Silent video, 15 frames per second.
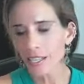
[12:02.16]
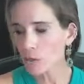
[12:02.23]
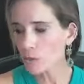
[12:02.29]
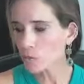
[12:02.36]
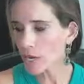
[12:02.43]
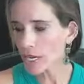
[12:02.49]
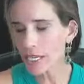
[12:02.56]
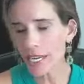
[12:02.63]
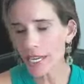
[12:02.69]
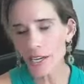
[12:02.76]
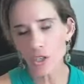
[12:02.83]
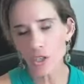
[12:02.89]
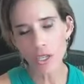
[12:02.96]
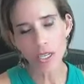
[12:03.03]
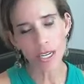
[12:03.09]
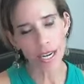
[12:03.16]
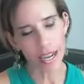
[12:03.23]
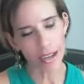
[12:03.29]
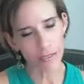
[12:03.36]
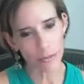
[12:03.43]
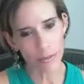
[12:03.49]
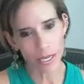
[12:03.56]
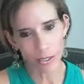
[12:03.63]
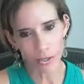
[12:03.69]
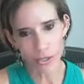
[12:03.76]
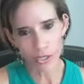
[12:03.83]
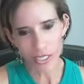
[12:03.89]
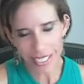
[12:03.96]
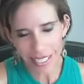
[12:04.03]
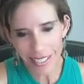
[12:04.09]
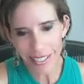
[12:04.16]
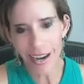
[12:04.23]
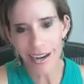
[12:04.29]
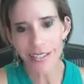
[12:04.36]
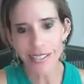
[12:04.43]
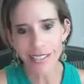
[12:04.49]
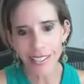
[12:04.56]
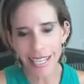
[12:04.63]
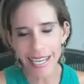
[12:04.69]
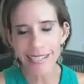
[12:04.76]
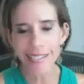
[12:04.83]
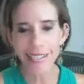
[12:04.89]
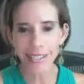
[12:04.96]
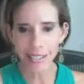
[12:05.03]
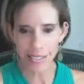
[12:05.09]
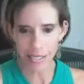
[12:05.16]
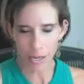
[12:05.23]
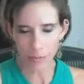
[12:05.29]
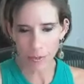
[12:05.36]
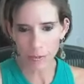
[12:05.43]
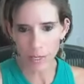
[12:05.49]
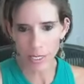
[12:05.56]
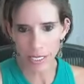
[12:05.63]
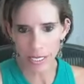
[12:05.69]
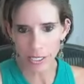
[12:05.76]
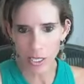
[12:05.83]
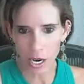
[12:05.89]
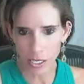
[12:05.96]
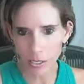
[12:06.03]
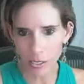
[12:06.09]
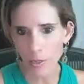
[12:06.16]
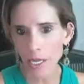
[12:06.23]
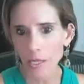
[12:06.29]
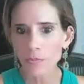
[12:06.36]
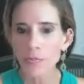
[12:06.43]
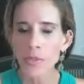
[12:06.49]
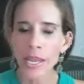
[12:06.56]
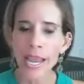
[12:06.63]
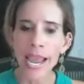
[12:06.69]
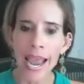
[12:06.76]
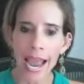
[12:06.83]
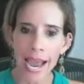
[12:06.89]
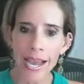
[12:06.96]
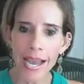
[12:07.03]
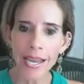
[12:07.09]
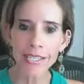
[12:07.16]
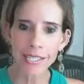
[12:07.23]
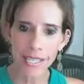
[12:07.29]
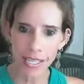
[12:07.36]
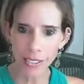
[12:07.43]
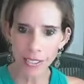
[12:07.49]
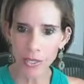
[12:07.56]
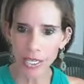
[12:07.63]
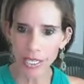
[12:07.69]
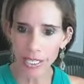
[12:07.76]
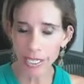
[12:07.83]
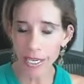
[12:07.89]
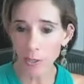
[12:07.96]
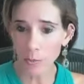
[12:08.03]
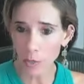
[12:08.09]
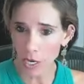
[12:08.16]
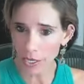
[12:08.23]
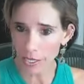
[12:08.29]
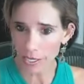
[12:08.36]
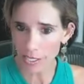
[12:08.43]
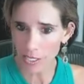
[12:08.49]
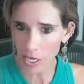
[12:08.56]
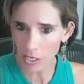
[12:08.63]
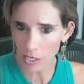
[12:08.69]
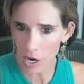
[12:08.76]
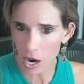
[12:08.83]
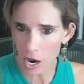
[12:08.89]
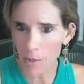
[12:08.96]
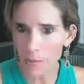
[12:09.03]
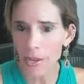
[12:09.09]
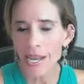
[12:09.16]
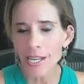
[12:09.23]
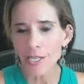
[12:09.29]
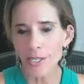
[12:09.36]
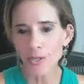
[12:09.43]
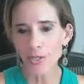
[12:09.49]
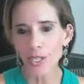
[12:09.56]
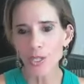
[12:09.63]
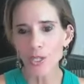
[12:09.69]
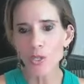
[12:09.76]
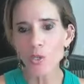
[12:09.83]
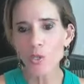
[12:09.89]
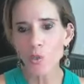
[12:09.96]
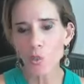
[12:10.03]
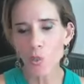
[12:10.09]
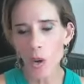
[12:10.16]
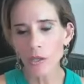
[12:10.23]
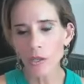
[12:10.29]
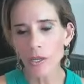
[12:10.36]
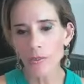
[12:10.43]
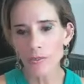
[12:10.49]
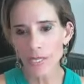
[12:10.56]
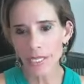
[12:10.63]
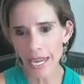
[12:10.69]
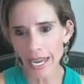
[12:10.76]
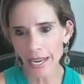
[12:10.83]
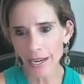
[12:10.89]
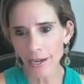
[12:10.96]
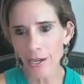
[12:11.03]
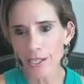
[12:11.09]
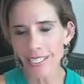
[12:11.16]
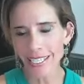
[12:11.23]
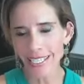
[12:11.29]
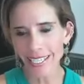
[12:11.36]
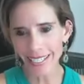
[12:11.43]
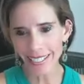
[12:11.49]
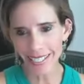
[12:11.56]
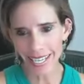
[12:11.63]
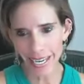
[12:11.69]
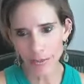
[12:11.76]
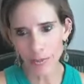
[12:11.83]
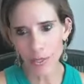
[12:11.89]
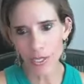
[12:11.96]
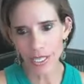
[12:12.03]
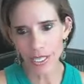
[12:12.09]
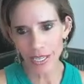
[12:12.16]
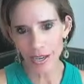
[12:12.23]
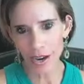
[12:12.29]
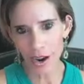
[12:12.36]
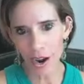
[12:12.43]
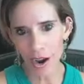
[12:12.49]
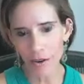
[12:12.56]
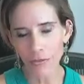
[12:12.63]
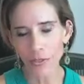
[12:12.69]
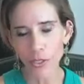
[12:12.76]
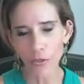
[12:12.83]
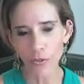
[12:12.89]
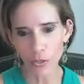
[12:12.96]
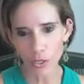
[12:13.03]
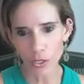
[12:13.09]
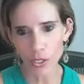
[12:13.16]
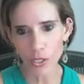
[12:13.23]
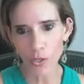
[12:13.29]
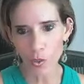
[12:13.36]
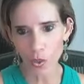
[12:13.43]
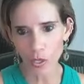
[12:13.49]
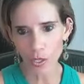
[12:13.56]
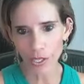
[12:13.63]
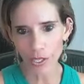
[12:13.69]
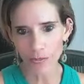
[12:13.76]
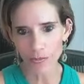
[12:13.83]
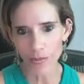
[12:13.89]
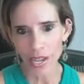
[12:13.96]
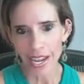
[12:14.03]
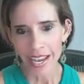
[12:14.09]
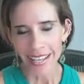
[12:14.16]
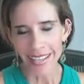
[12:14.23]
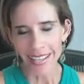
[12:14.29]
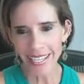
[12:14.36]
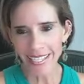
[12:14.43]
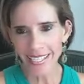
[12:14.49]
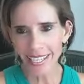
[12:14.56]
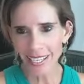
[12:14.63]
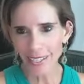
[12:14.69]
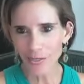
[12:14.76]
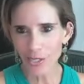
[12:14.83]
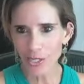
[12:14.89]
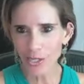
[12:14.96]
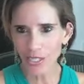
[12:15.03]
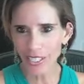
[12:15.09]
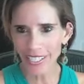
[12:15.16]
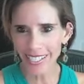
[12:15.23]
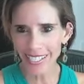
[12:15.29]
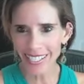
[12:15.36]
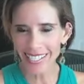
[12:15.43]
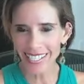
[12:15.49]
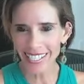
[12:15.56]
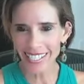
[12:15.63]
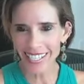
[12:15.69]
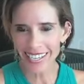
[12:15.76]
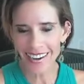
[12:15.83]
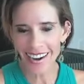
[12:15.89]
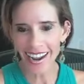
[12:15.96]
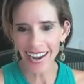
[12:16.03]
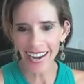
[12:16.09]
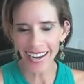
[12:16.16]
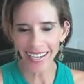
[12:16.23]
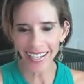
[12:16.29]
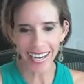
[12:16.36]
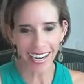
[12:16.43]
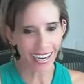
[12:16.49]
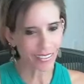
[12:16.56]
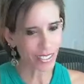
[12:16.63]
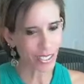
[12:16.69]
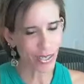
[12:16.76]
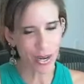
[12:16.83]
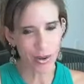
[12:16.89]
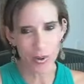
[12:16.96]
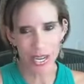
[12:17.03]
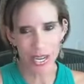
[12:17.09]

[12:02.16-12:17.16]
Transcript: the radiation and heavy metals detox cleanse and the supplements I talked about at acceleratedhealthproducts.com. You can use Welcome 10 to get 10% off your first order. Thanks again for joining us here, and have a great